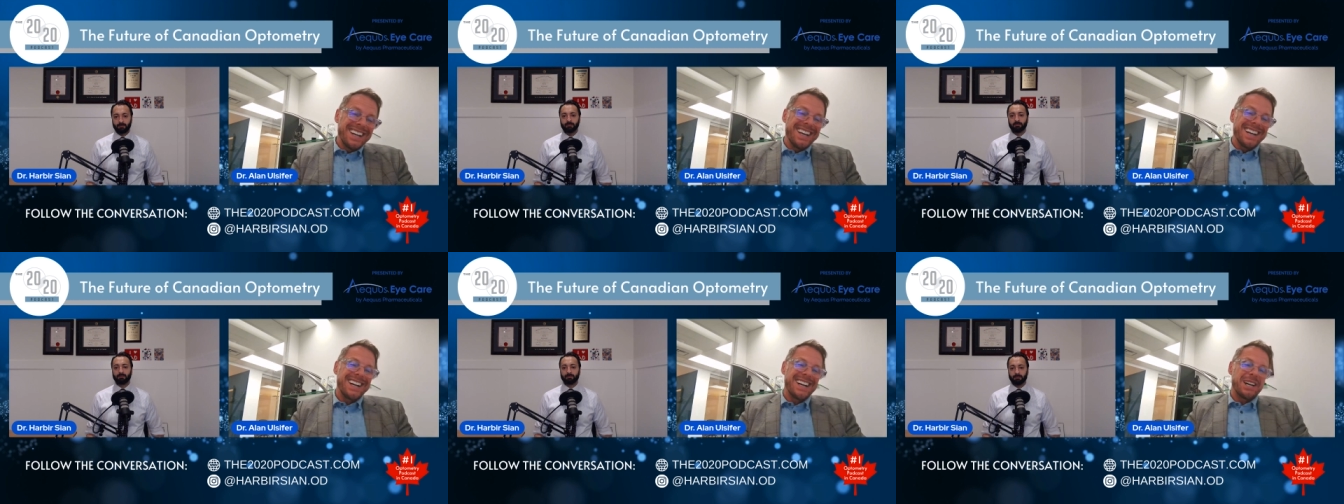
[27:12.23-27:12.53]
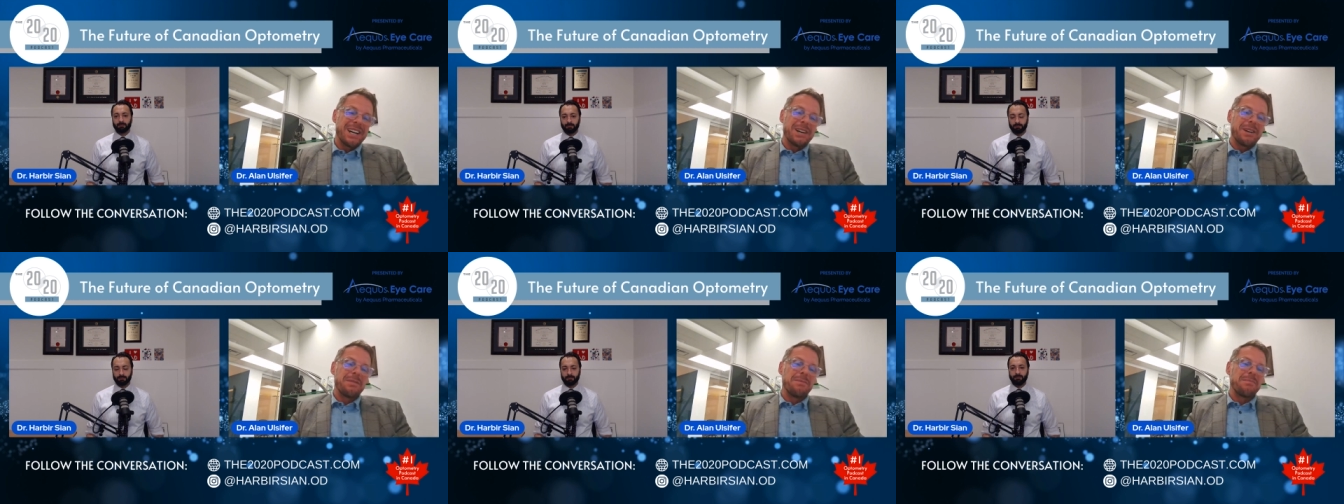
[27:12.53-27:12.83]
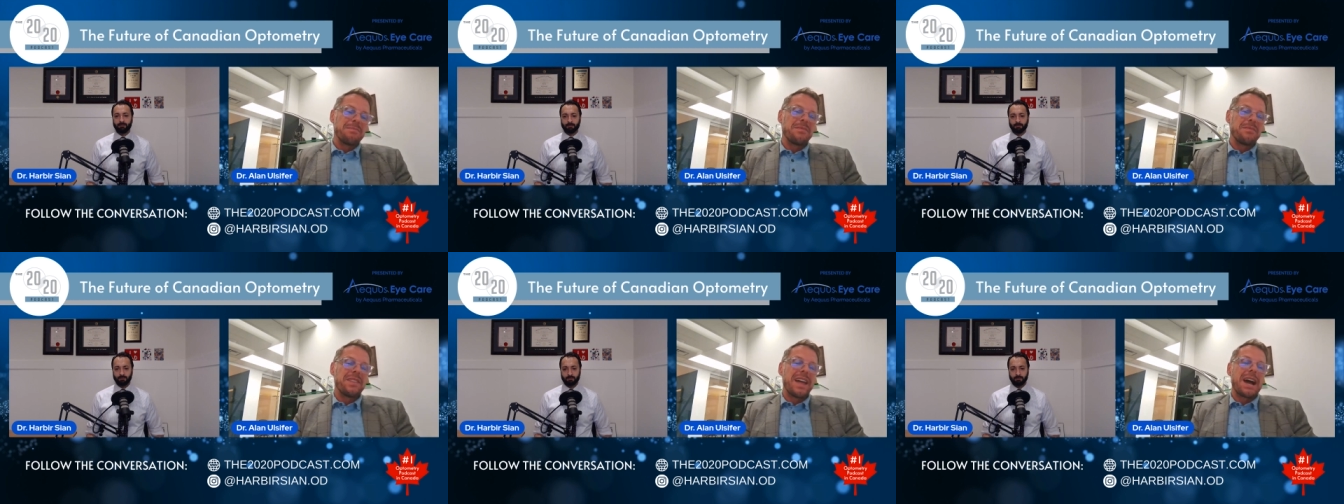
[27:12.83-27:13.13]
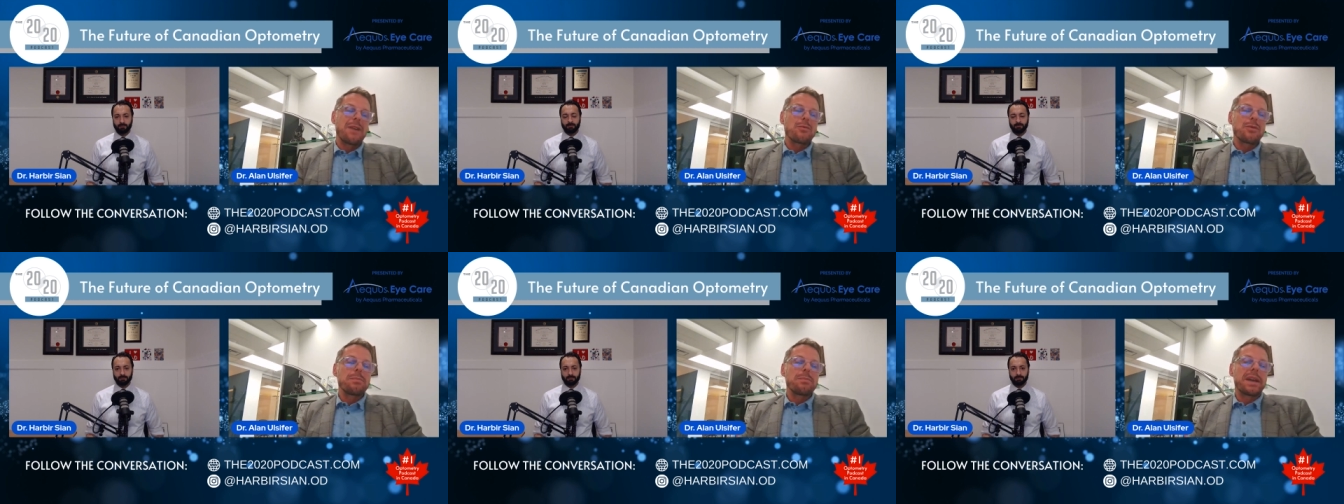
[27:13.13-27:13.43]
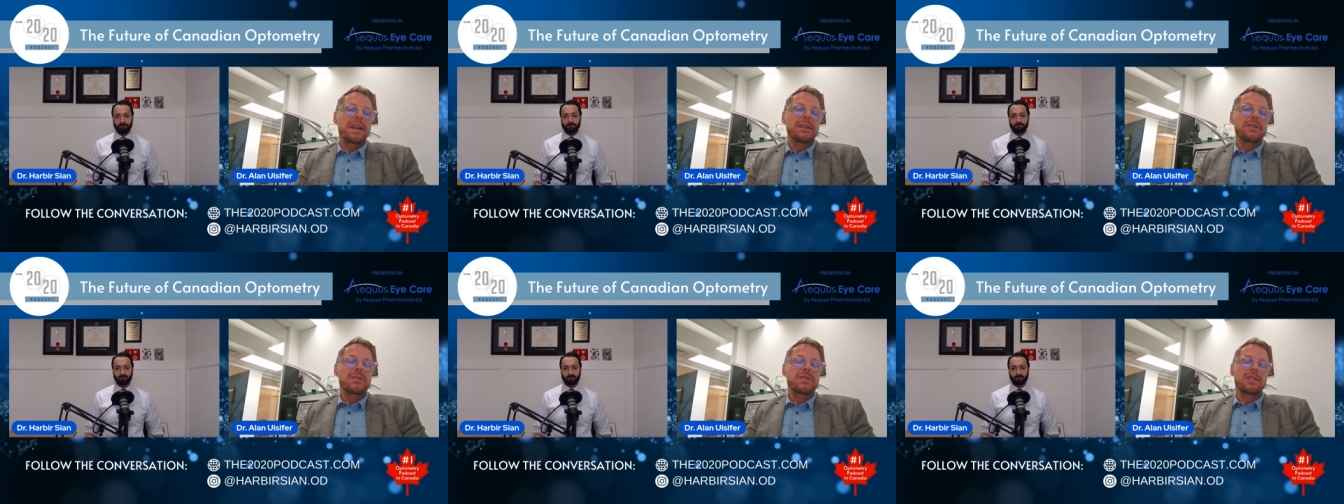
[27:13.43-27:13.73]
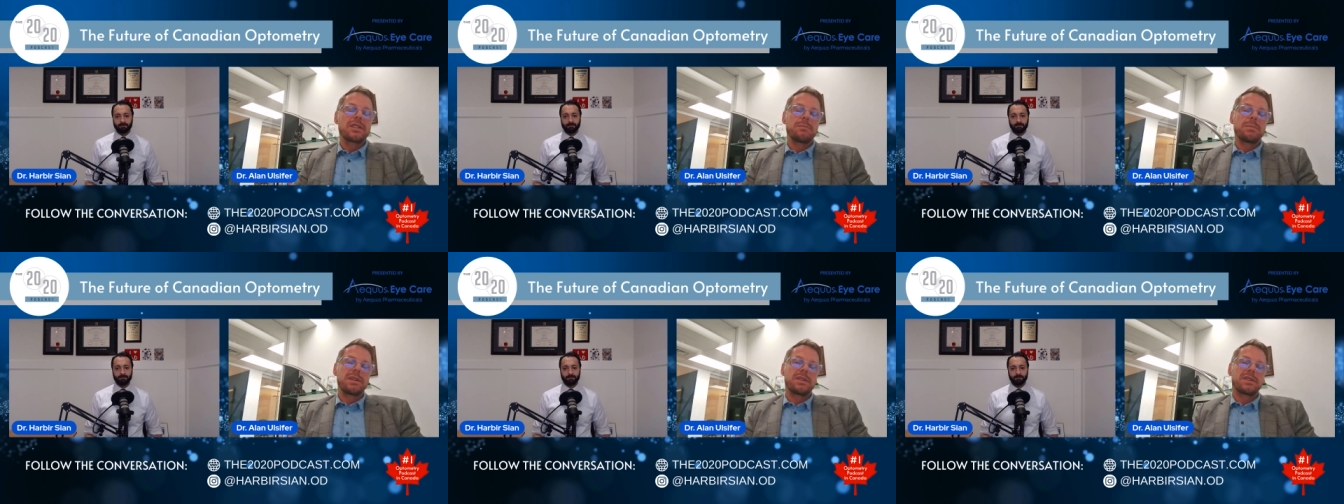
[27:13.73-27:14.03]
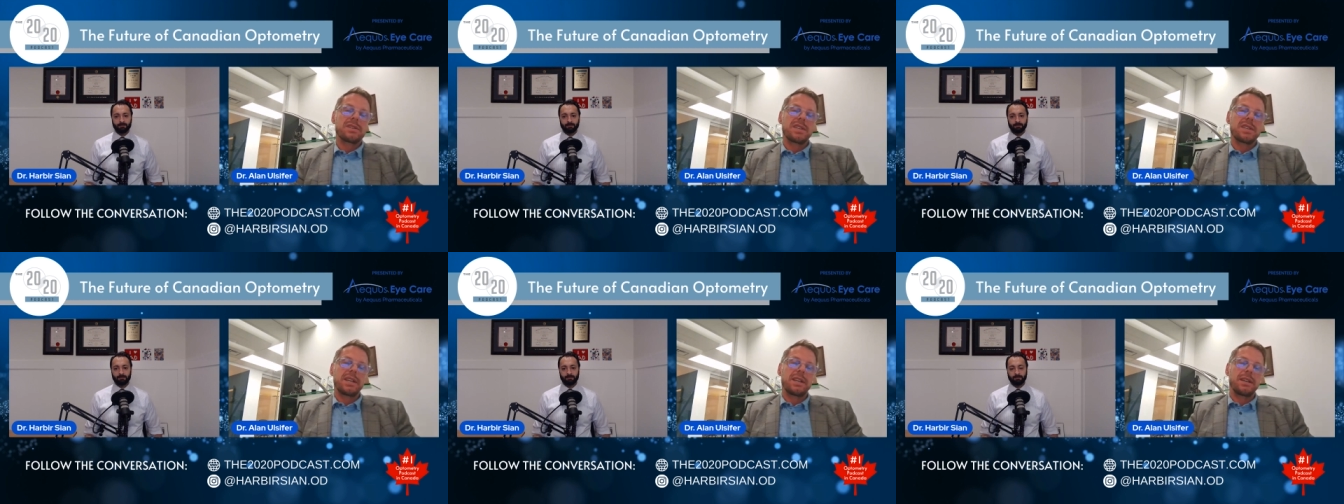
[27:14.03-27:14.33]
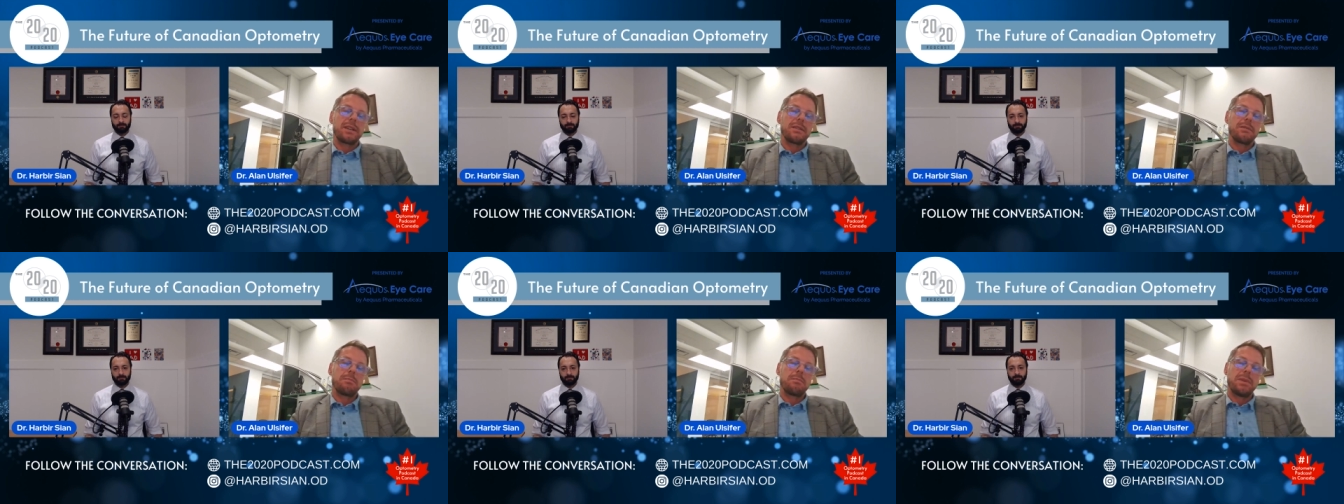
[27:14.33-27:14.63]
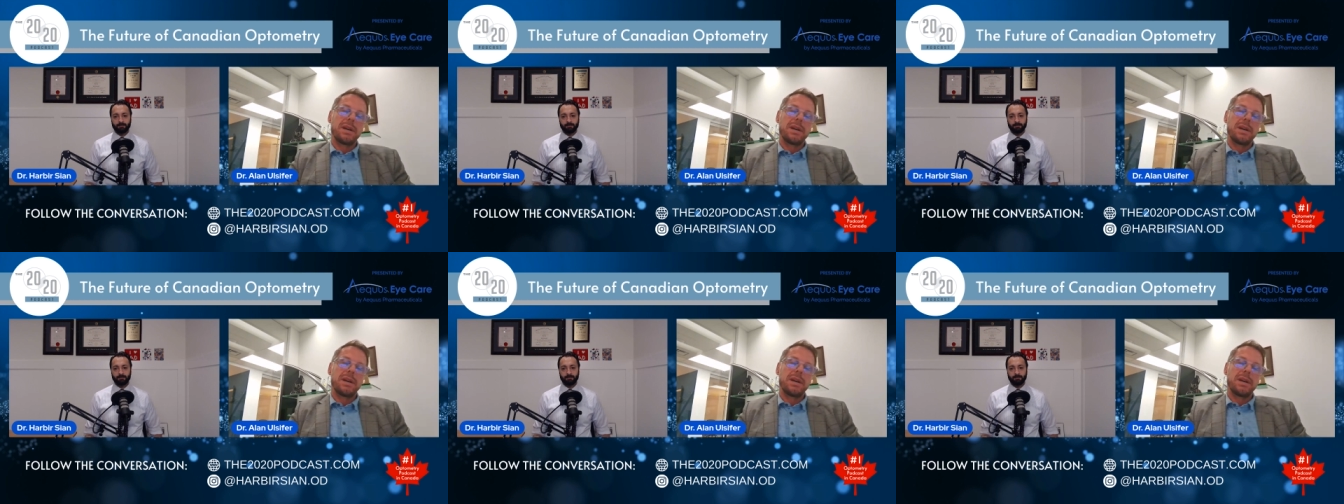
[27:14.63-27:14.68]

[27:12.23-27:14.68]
That remains to be seen.